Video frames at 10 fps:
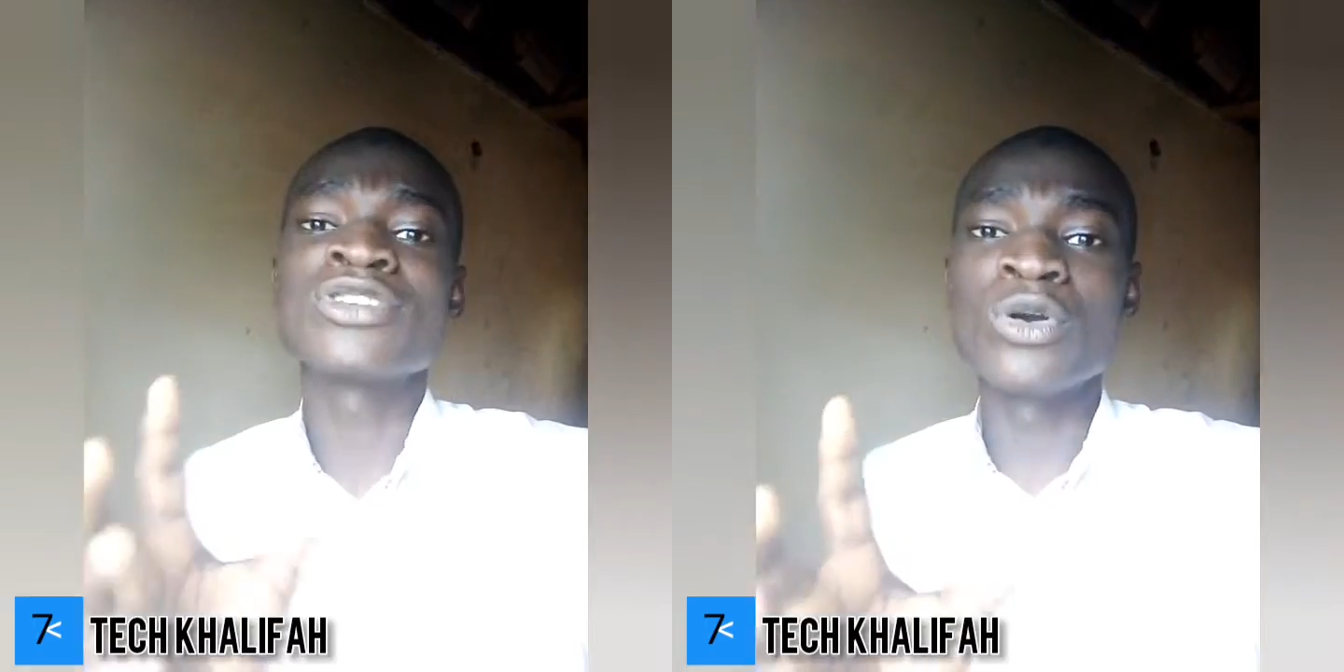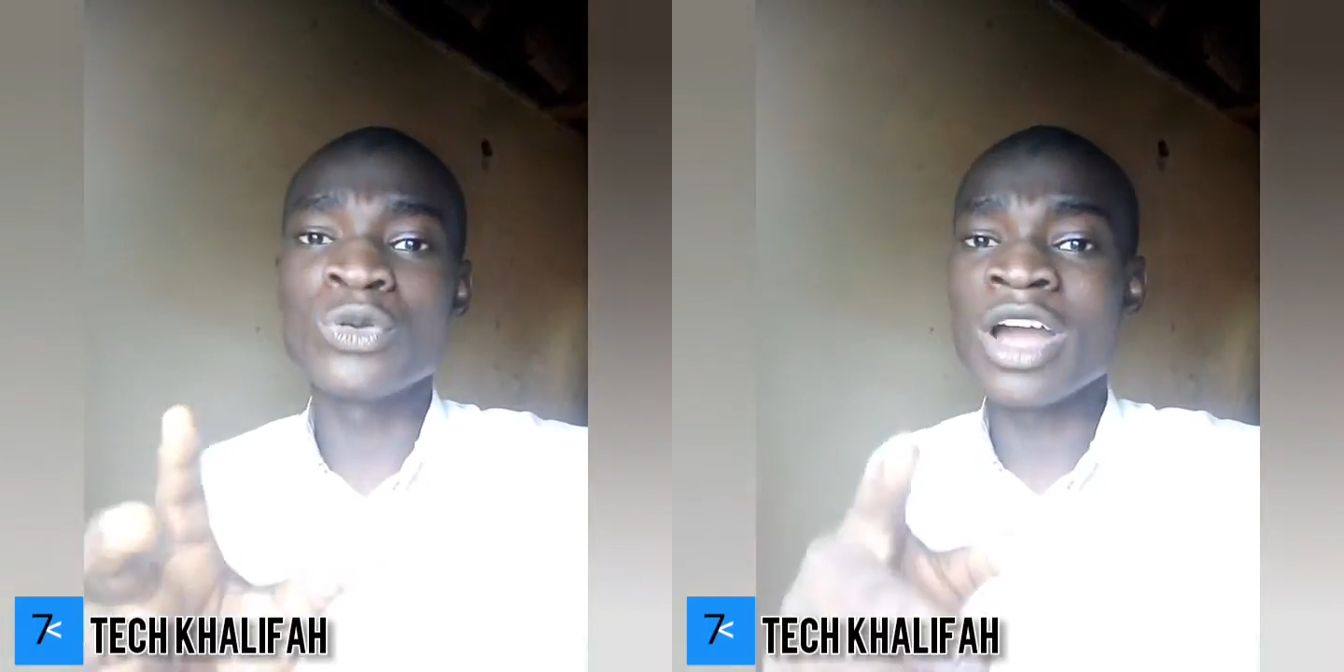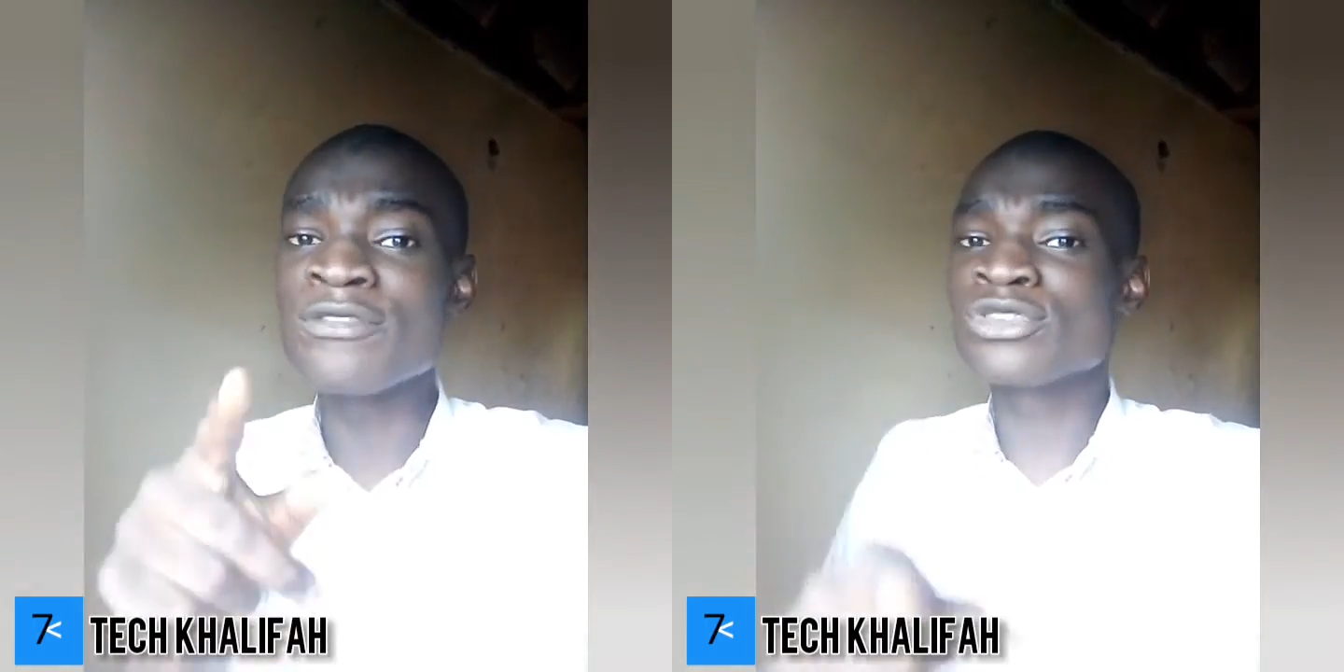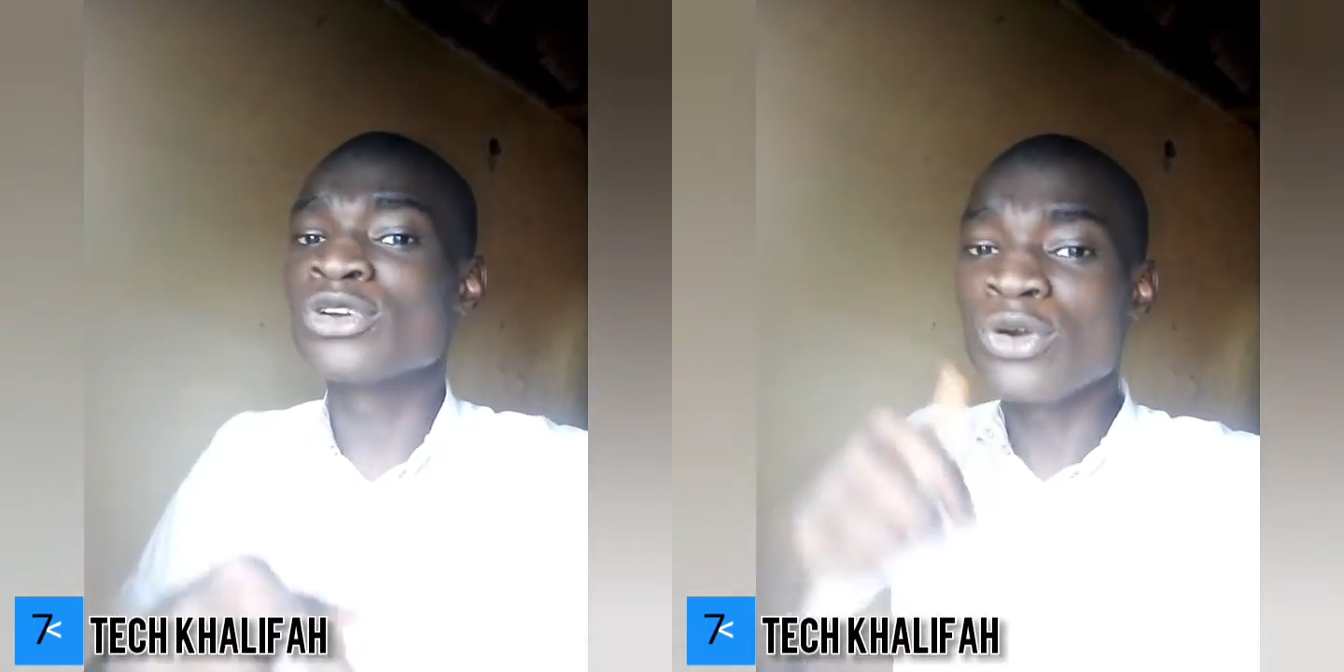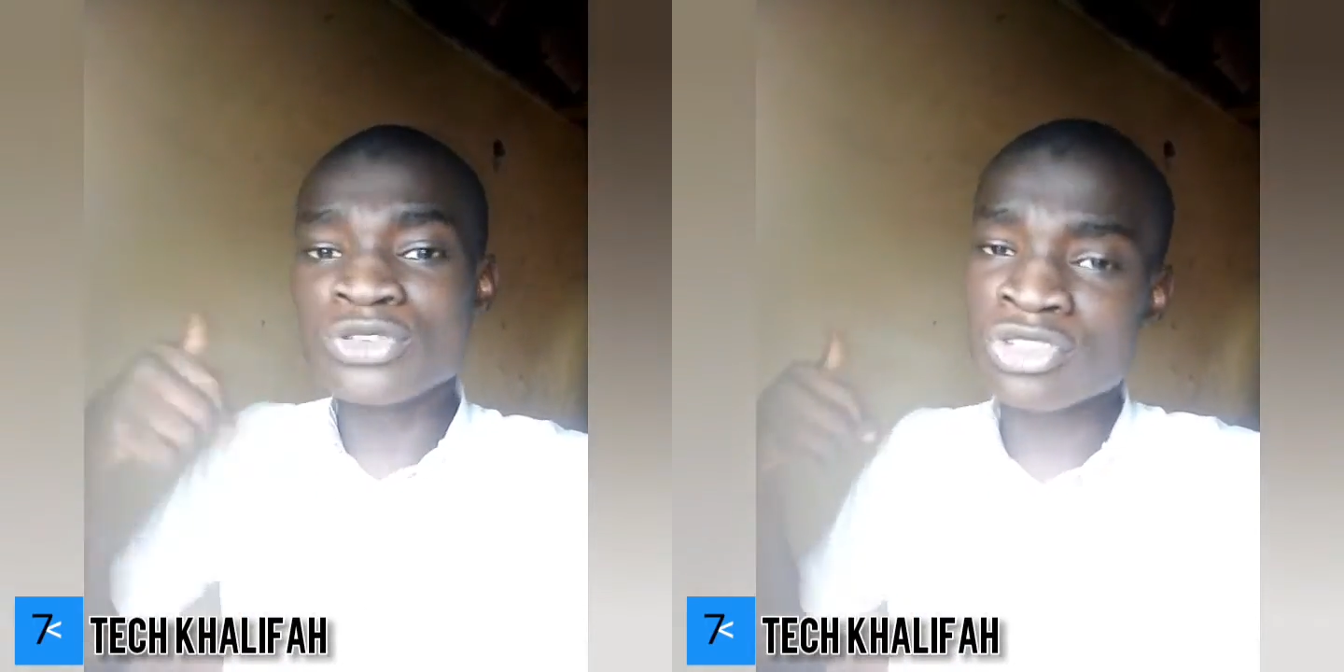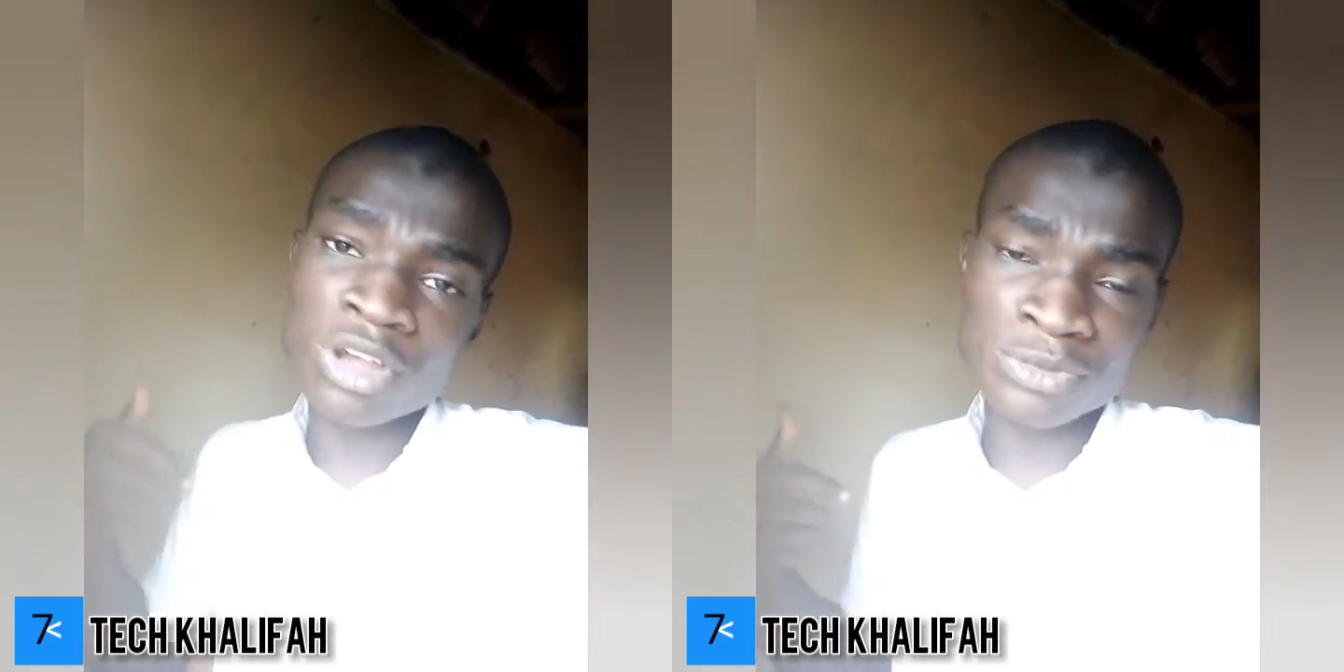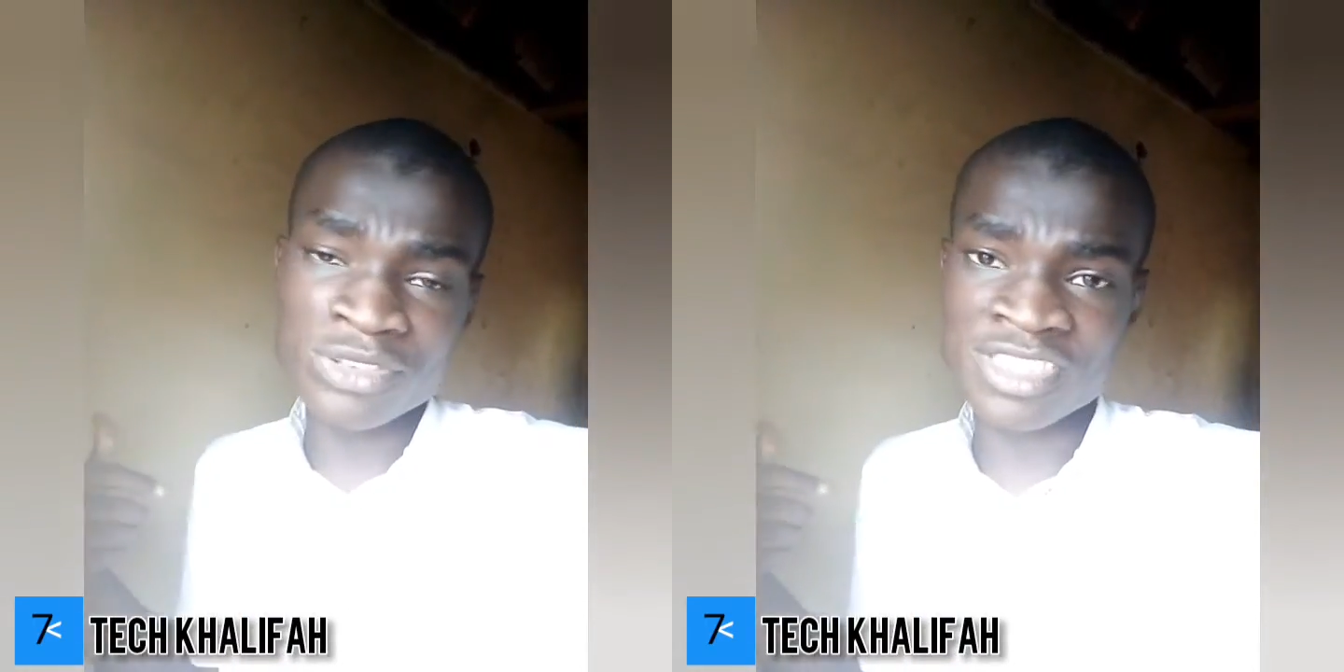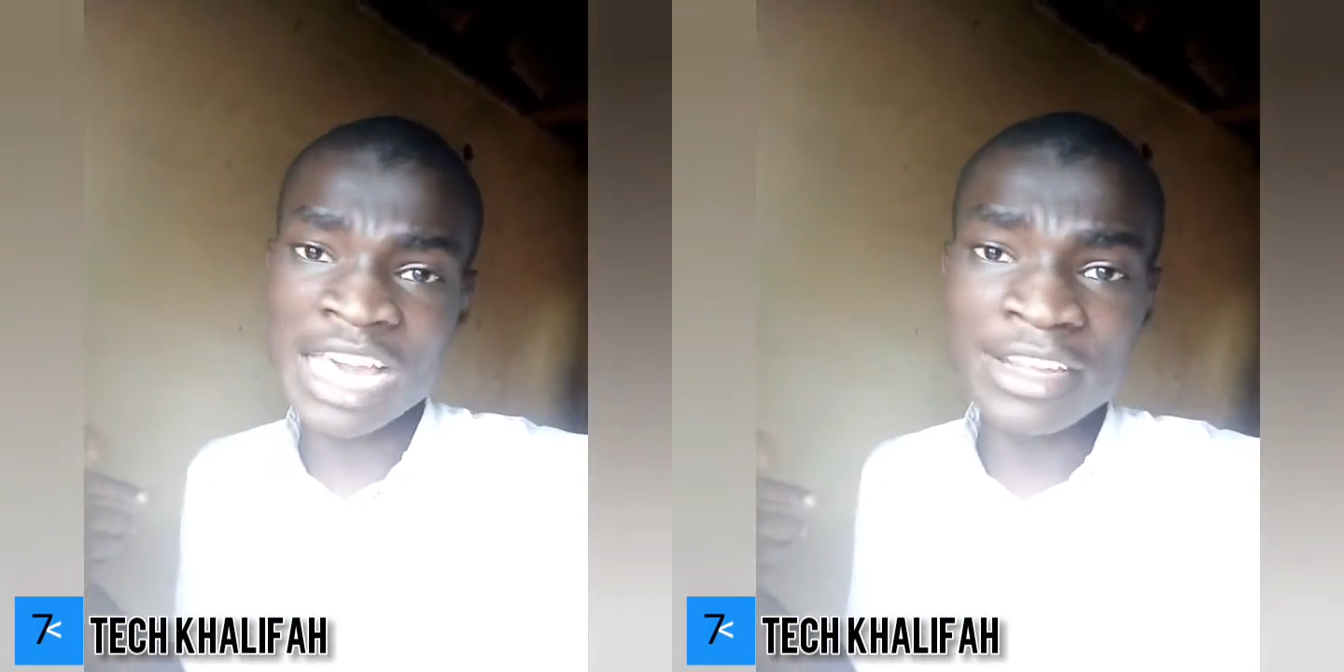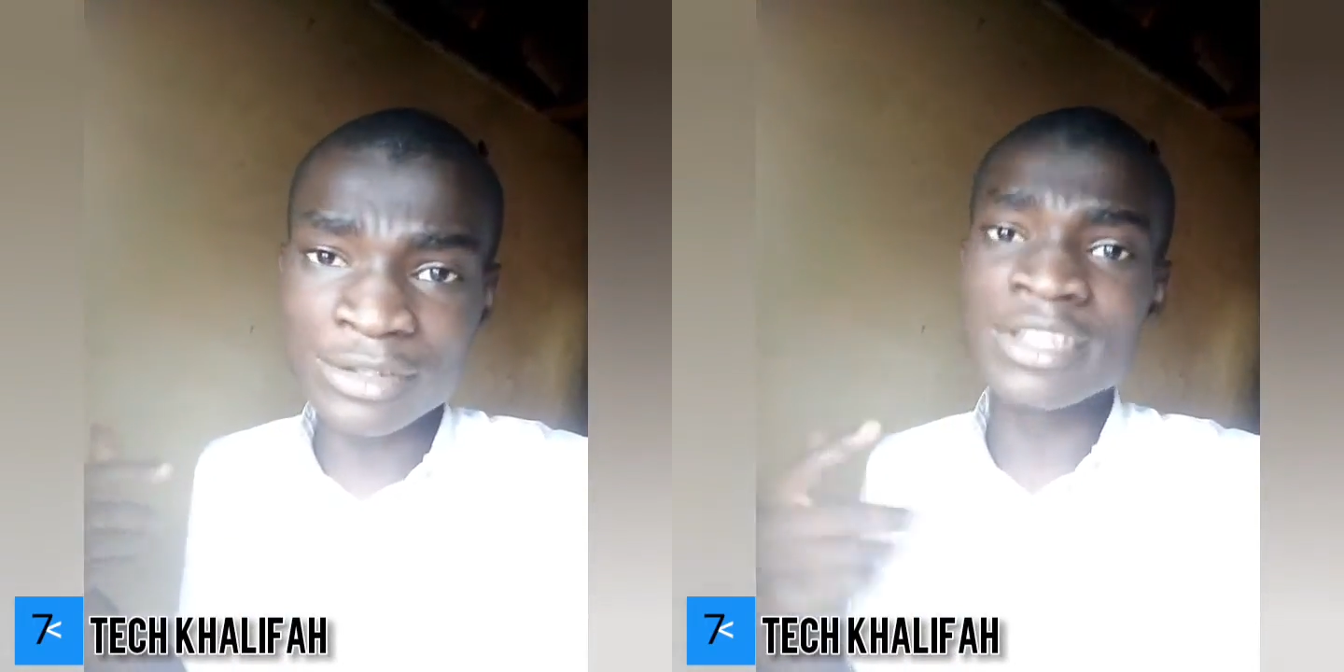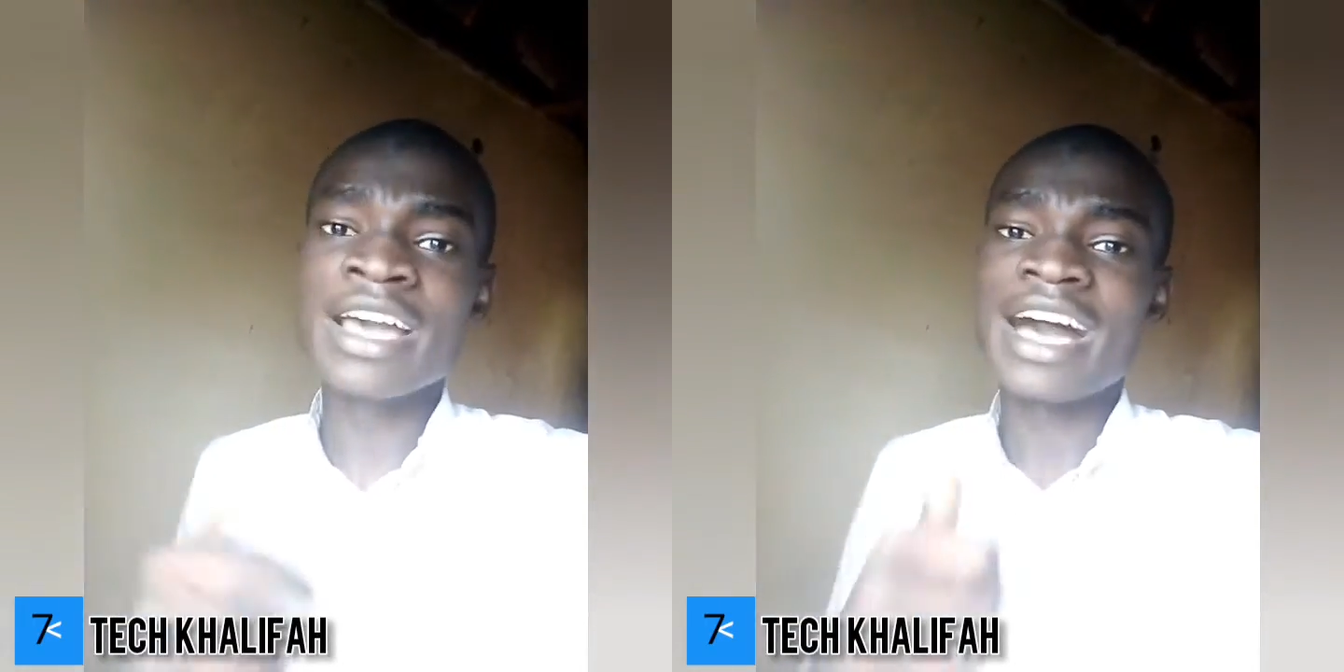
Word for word: So you have to go sub to his channel